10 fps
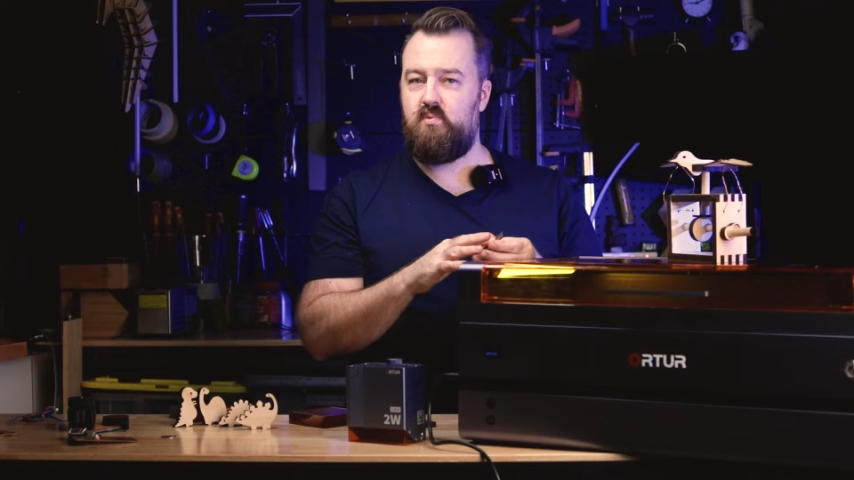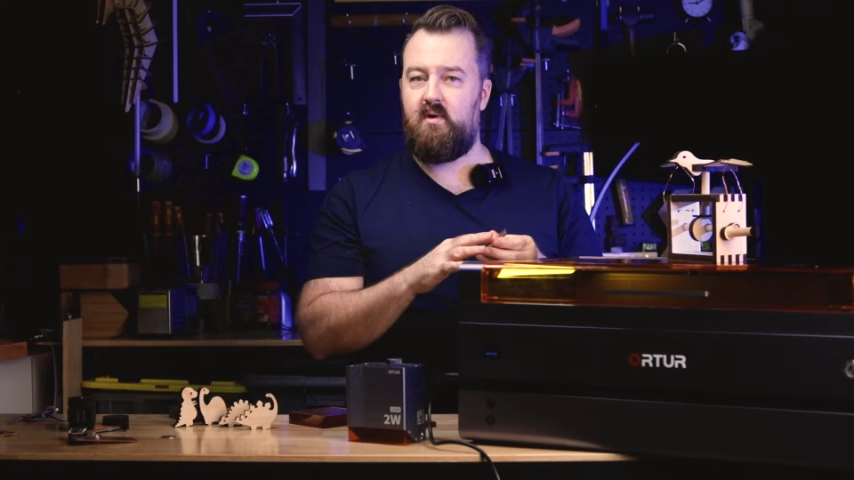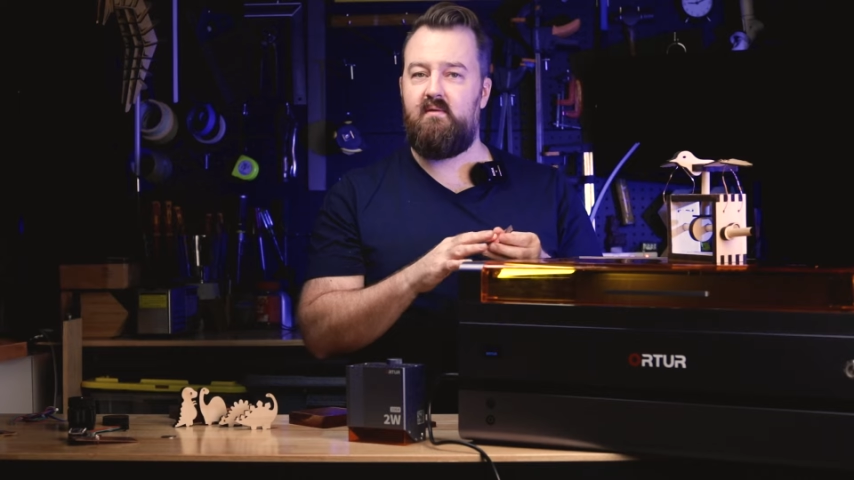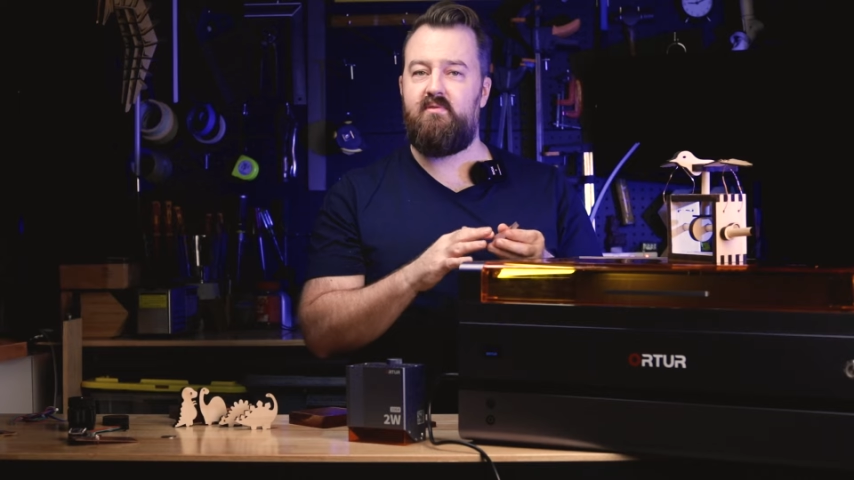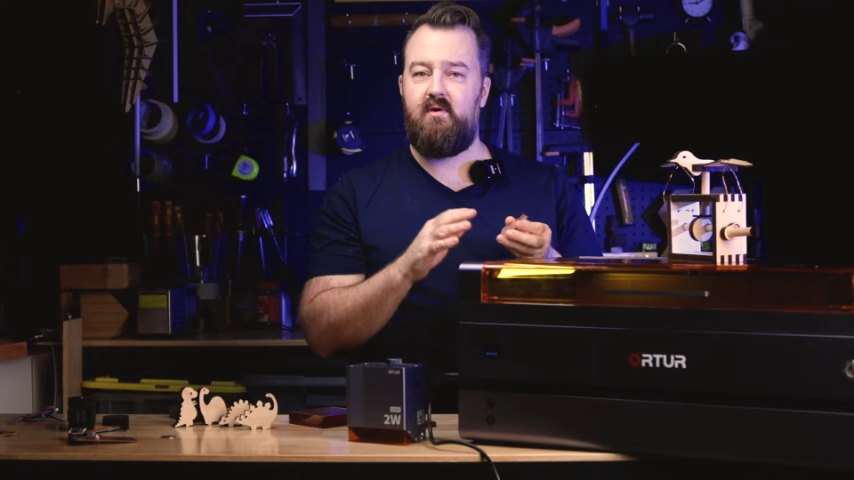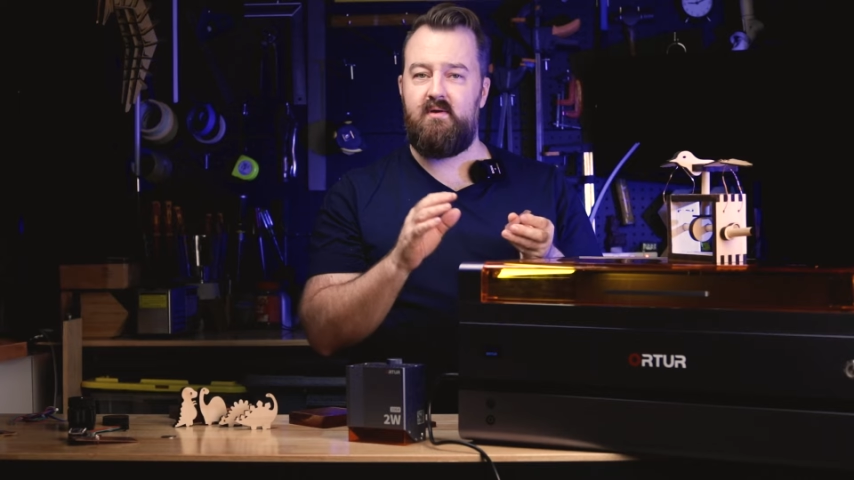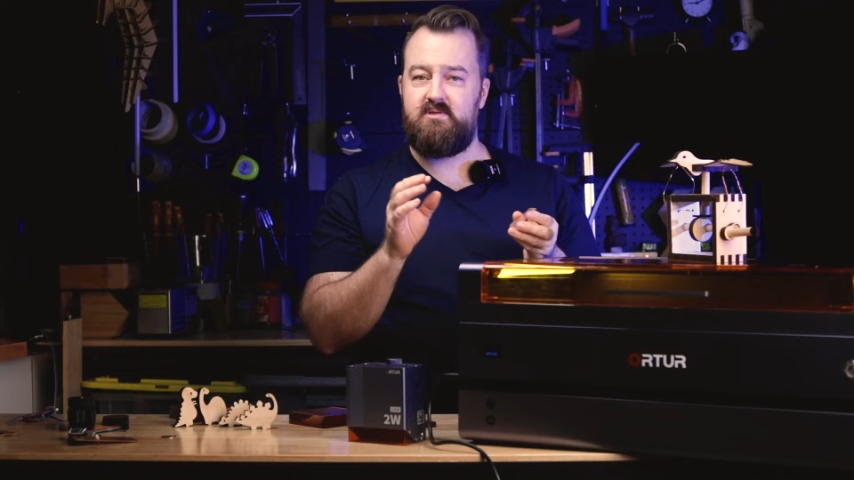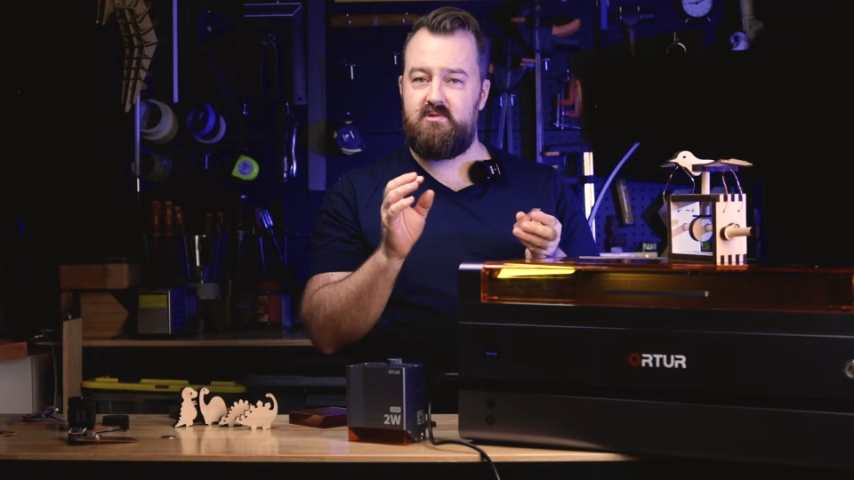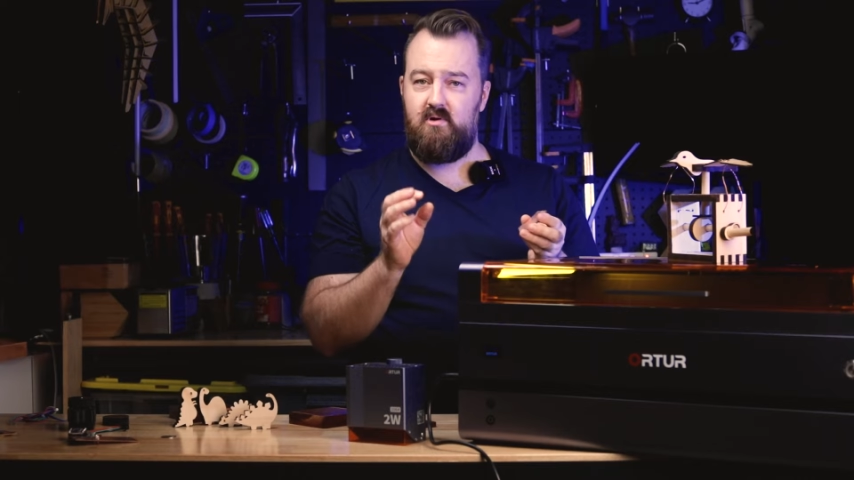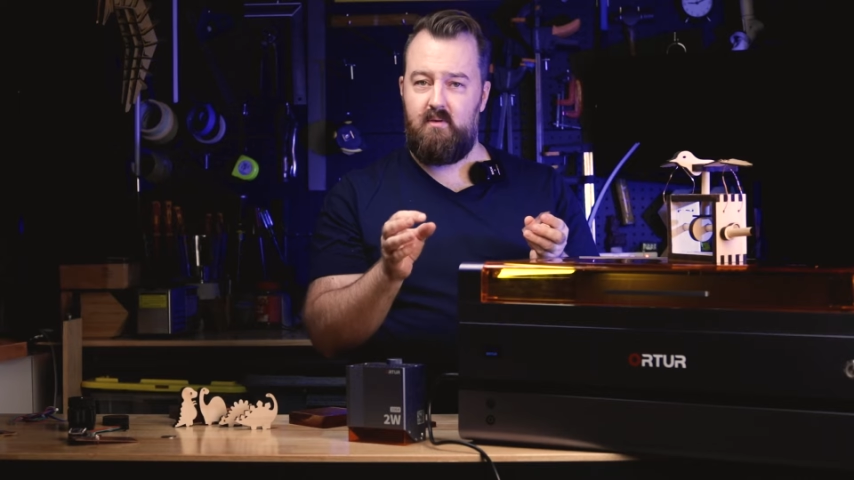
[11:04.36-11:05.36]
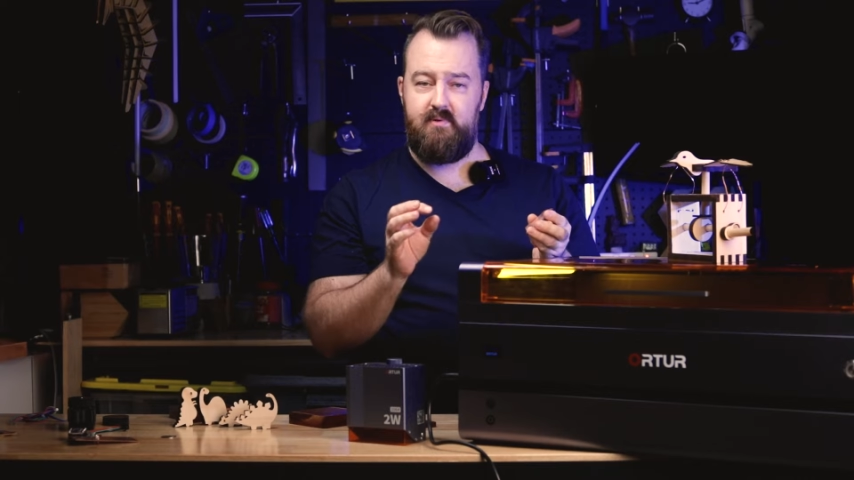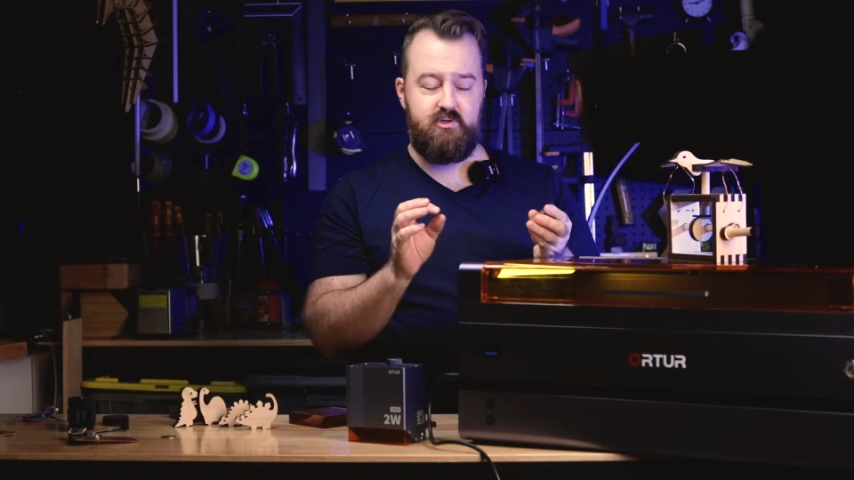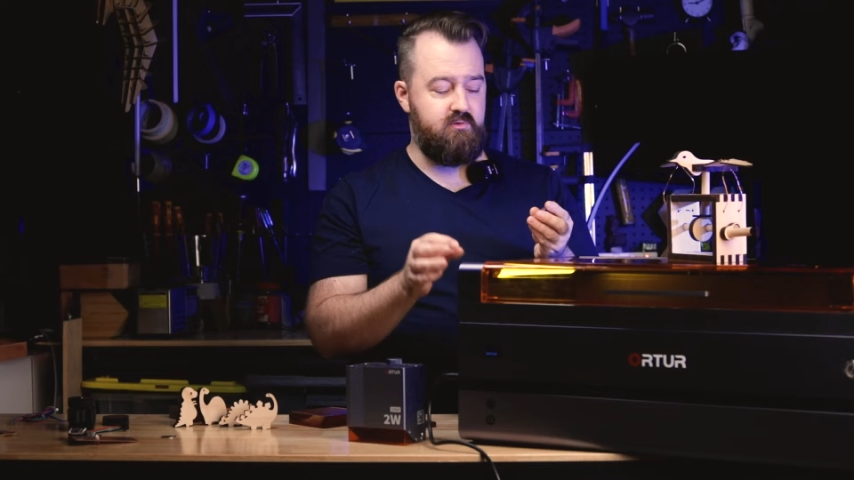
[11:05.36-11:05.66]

one of those copper